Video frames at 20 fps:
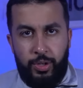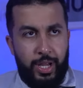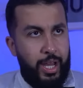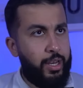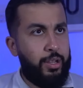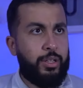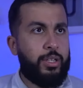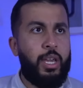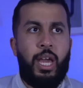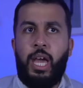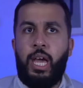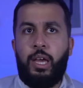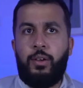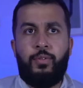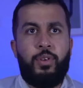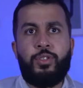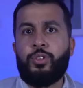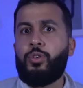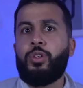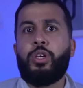I don't care if
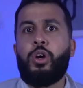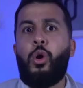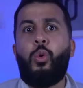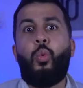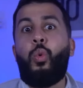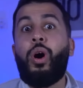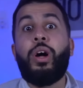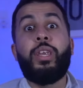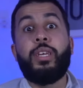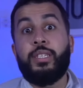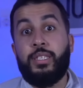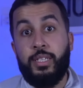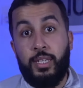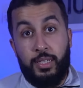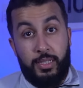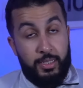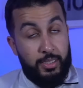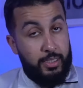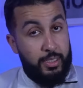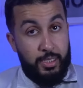he's only got 1
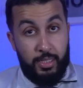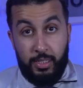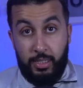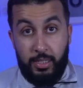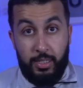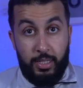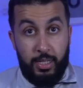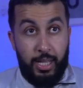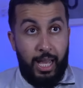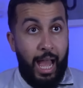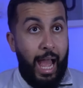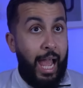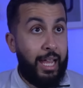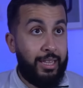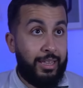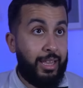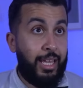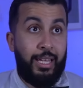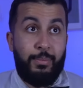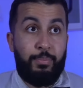assist. I
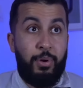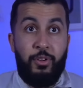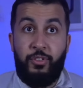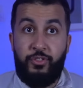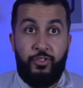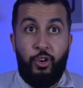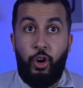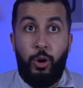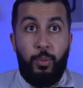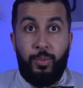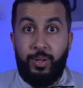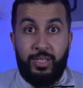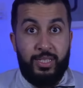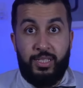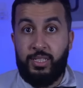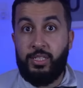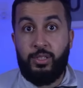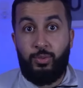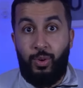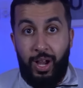think
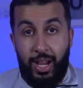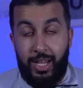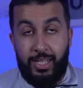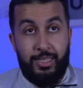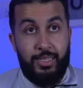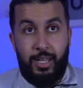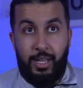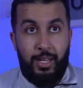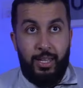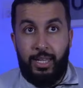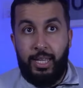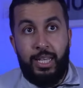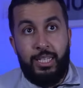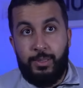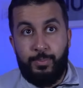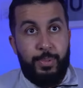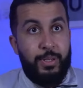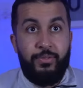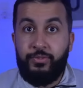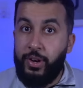performances-wise, he's
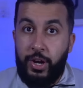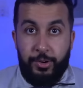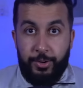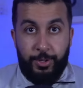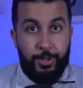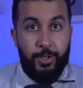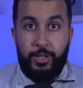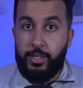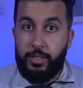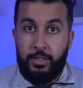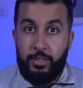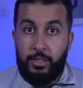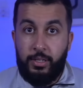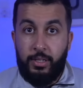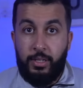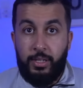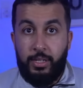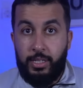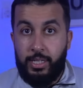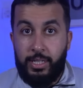been very good.
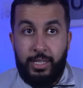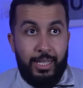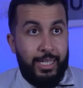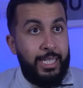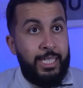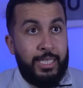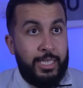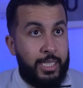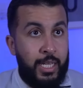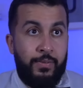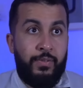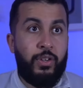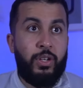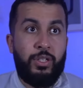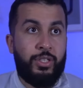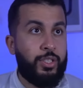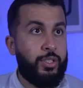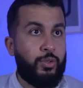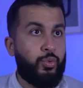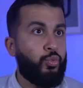He's given
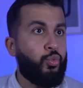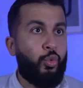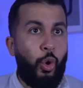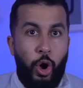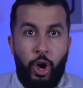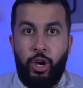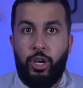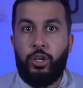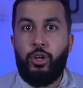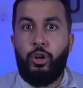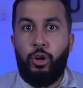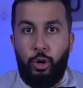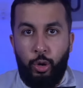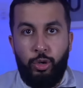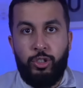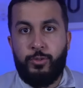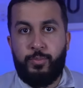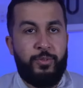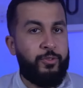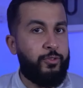us
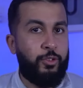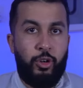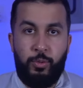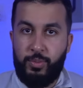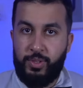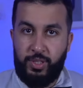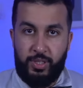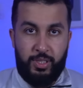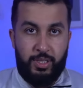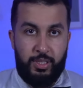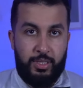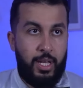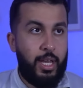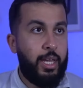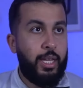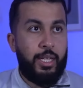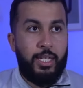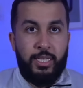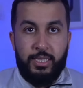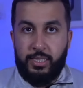workhorse performances.
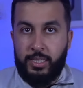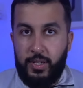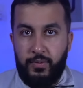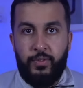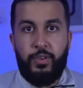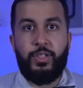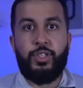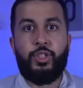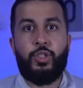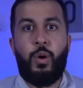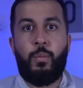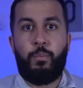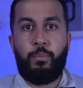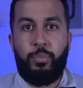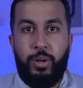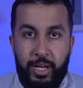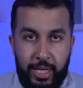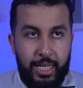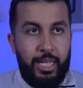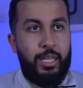He's given us
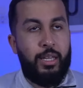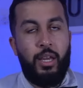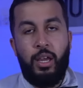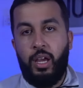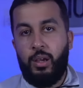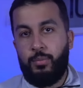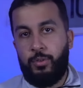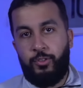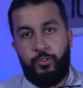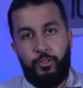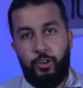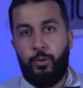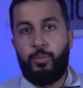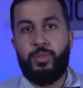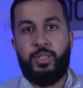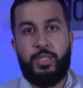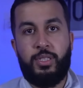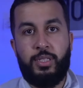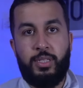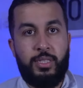complete
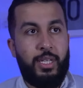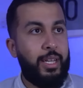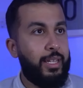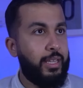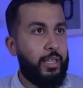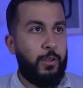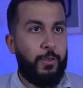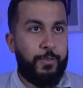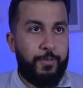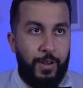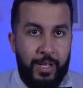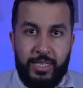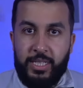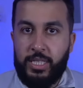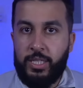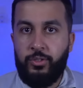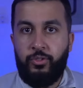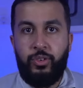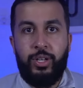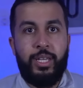performances.
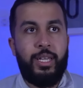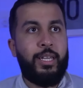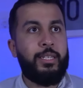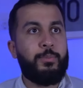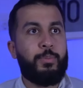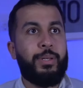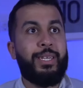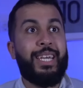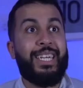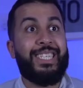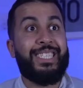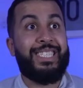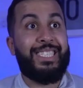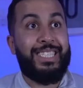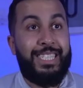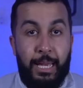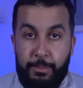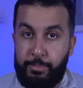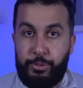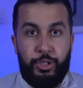Defensively, he's been
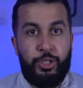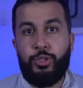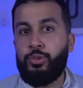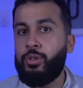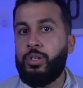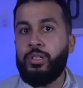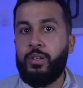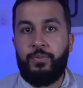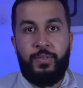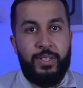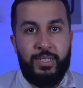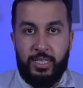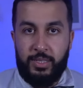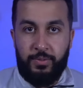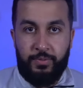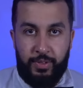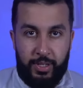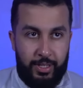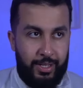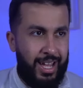exceptional on
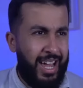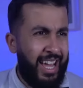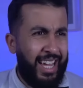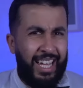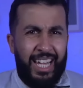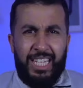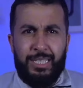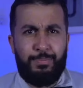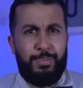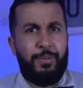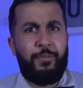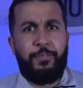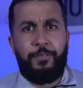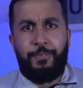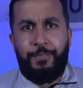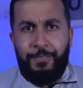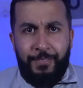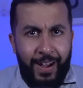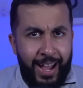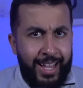defensive end. He's been
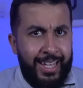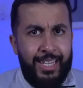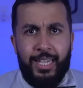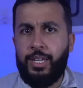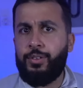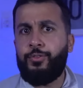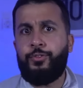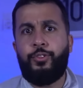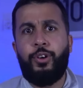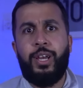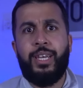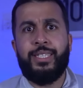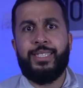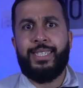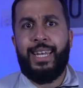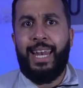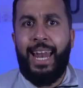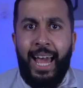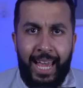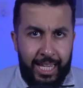fighting for his
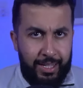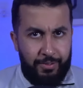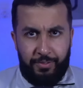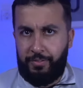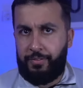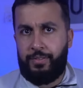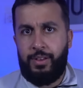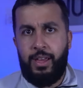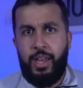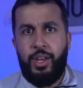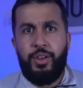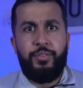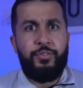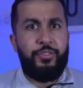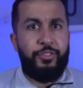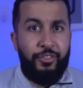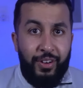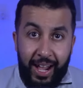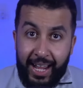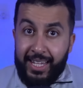life.
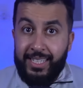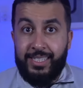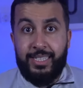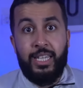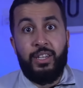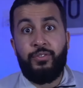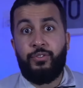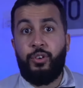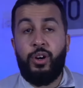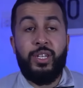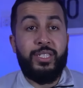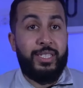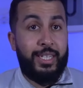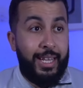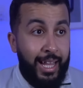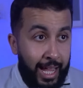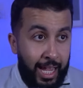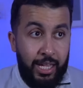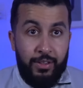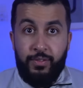Fighting for his
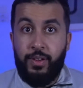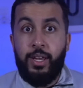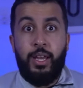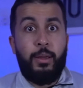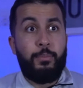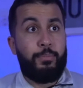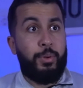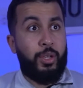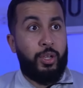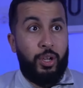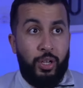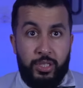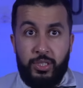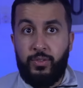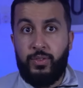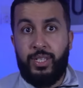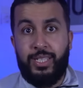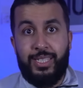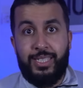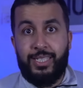life because of
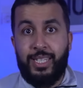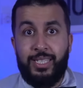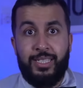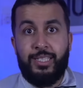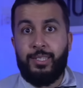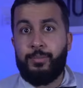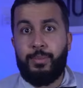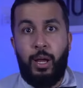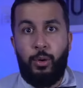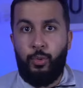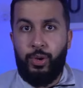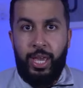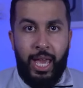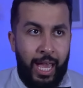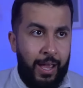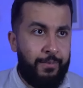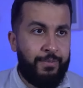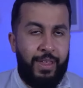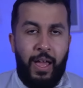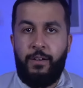the system that we
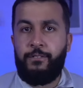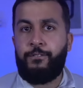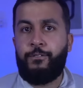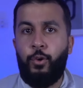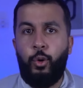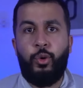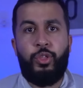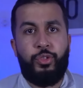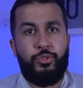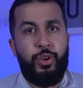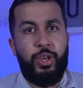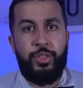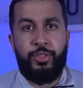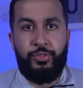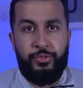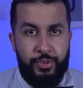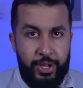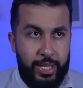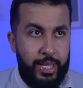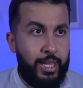have, that
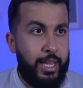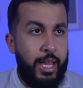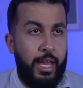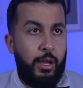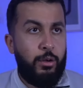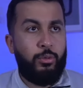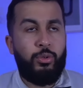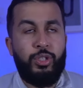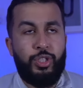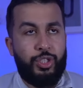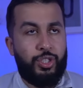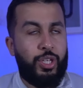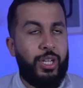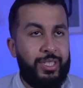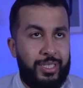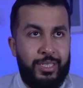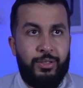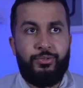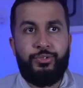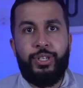4-3-3, which
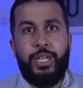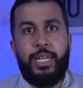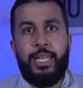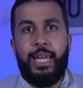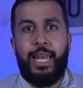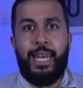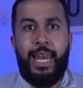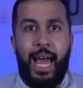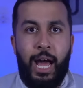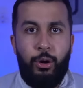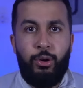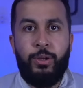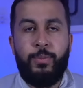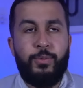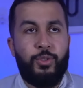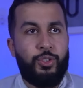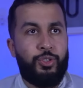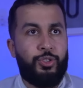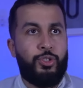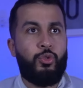doesn't really allow him
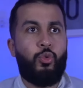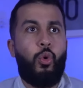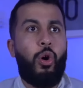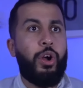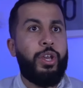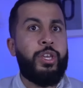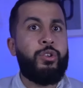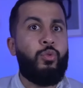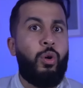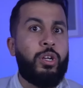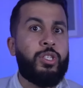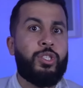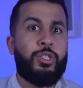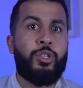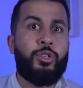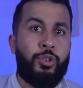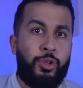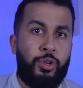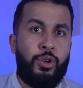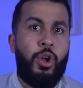to do what he wants to
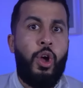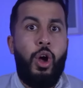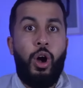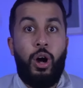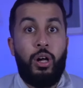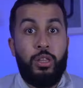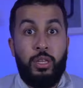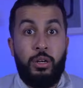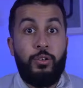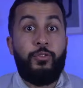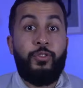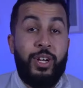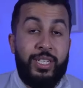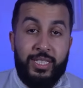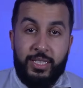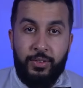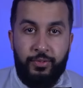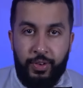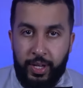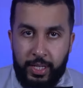do on the
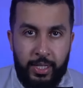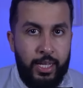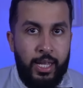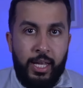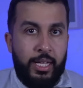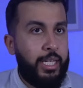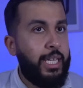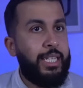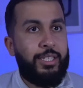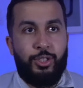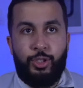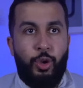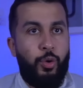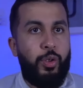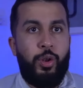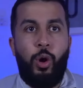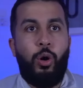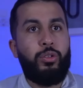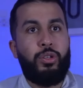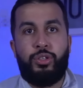offensive end. He's
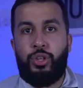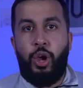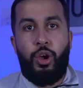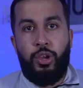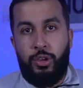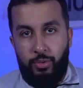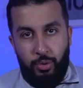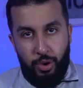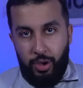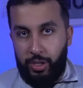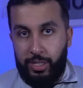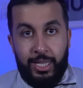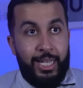doing all the dirty work.